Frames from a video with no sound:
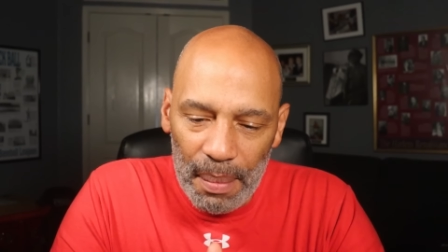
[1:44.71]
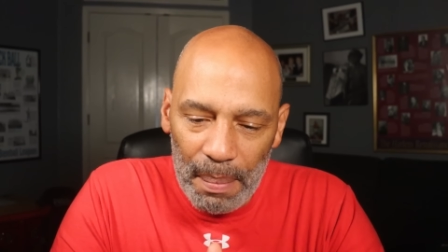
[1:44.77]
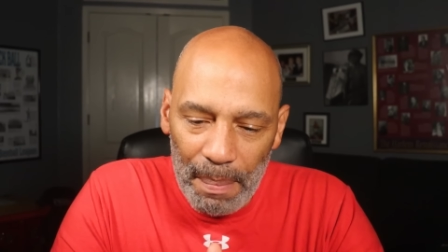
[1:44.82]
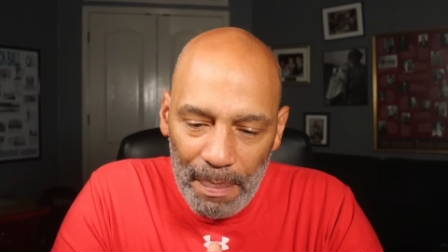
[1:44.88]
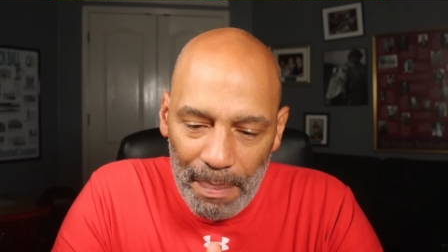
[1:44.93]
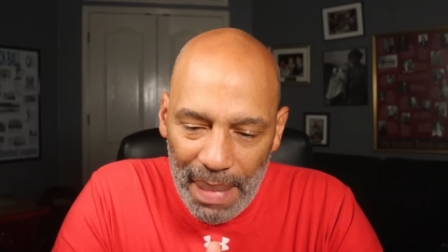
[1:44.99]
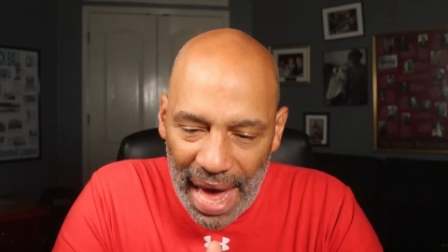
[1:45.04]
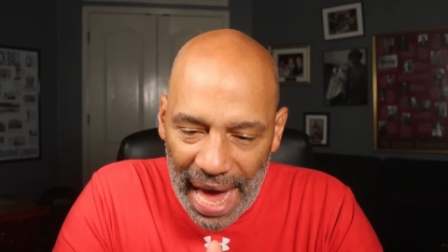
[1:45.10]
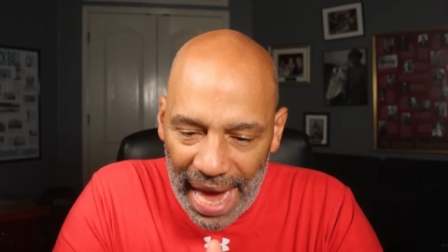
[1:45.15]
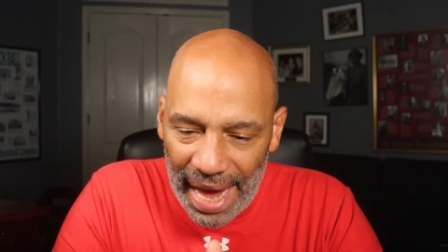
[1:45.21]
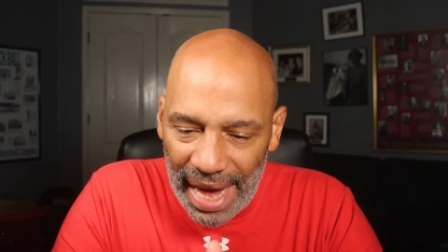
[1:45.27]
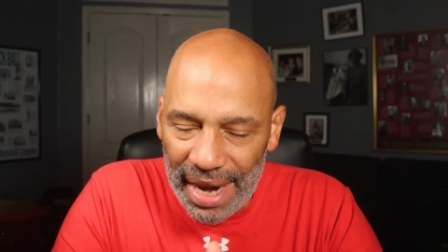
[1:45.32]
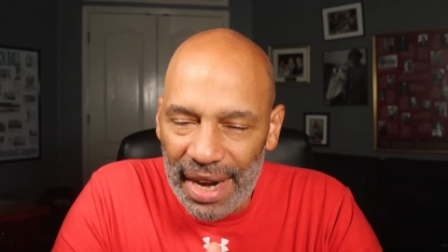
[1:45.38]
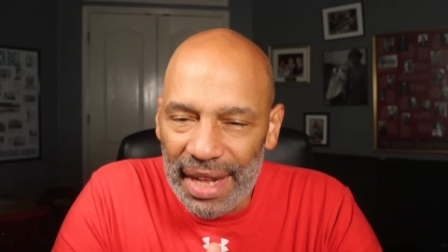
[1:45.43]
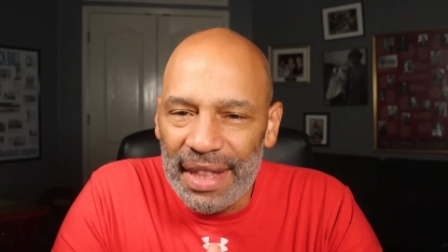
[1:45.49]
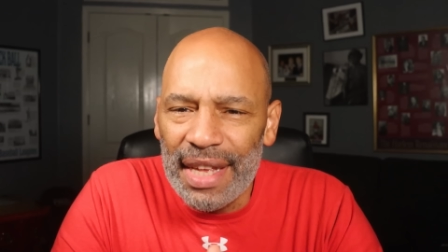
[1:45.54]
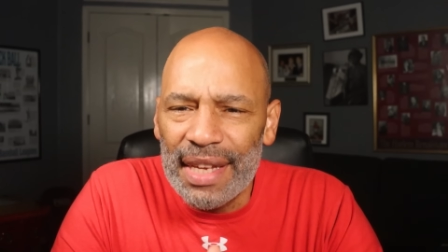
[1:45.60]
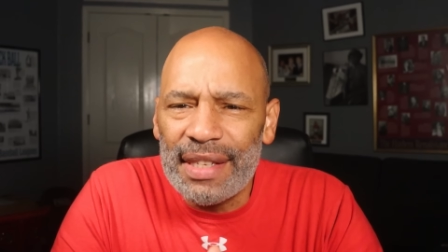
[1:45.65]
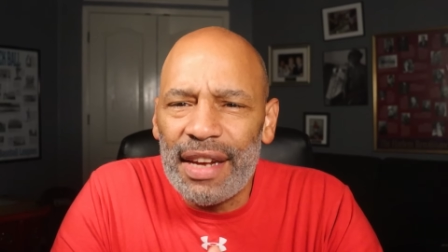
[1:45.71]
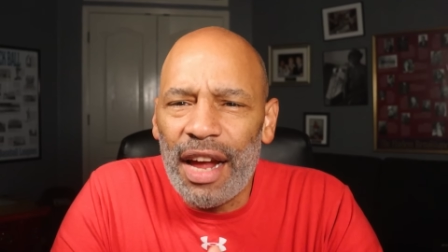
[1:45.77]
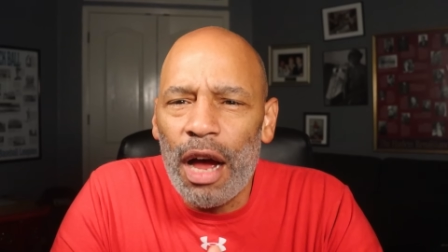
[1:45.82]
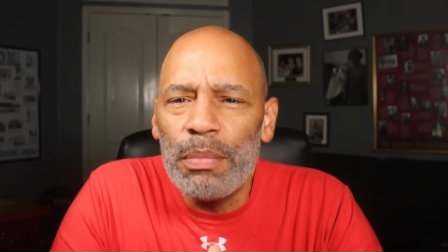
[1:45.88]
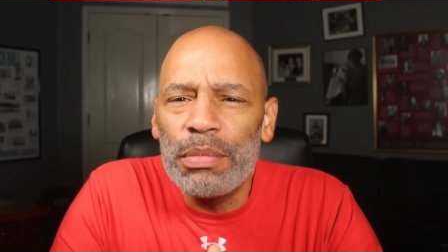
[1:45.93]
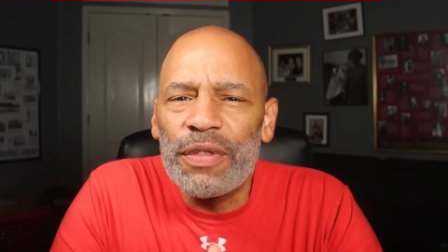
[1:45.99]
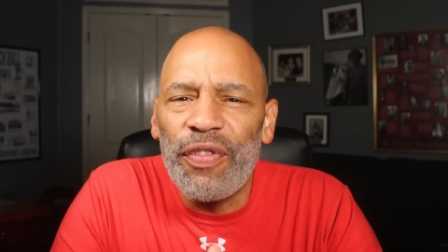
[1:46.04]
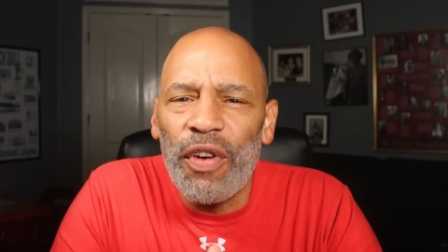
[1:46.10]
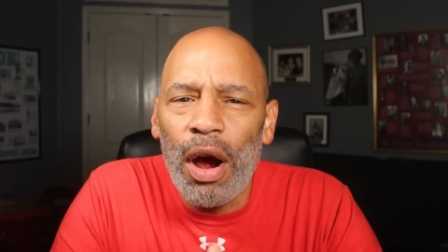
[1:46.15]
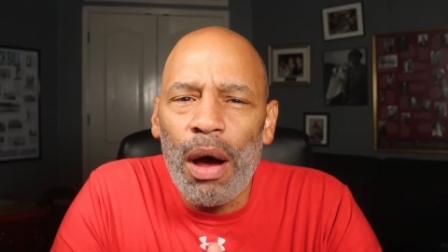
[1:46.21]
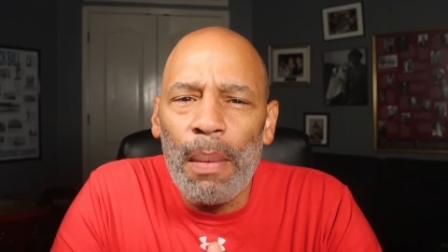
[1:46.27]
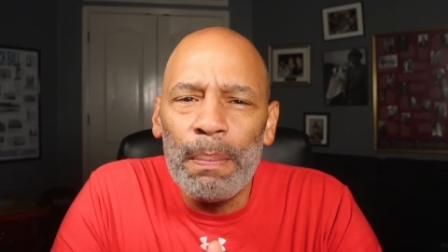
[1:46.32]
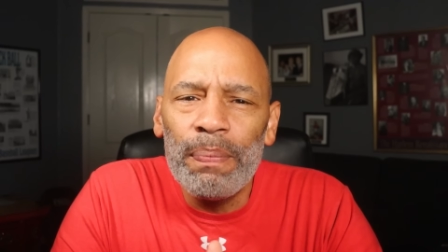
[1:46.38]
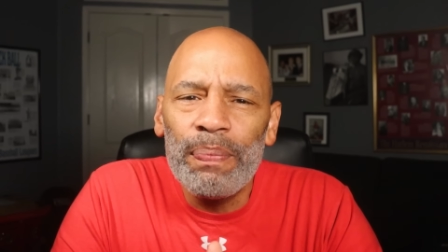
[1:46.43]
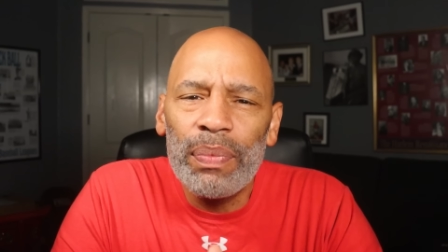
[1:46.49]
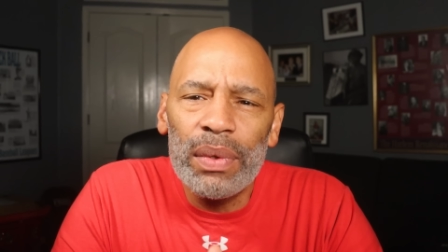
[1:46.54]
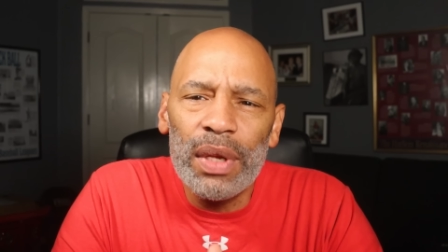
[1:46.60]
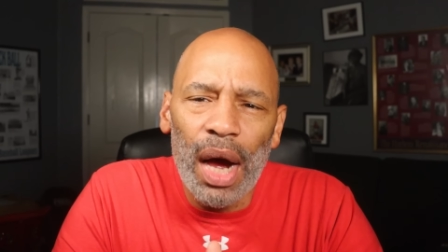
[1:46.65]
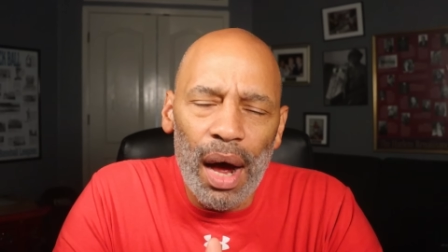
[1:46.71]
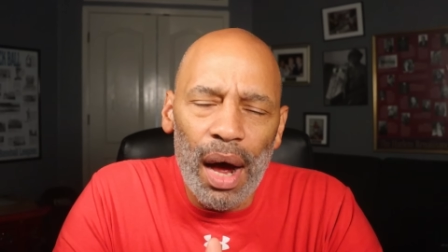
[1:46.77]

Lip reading: Man, and this comes from